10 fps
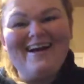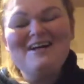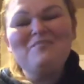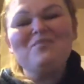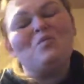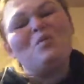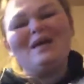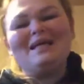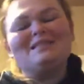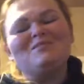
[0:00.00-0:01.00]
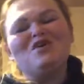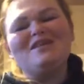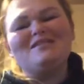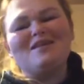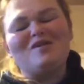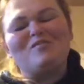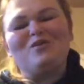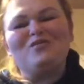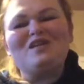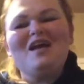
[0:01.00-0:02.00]
well, we got some cookies that are
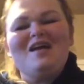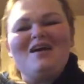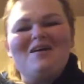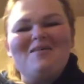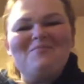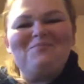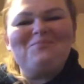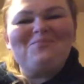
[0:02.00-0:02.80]
approved. Um,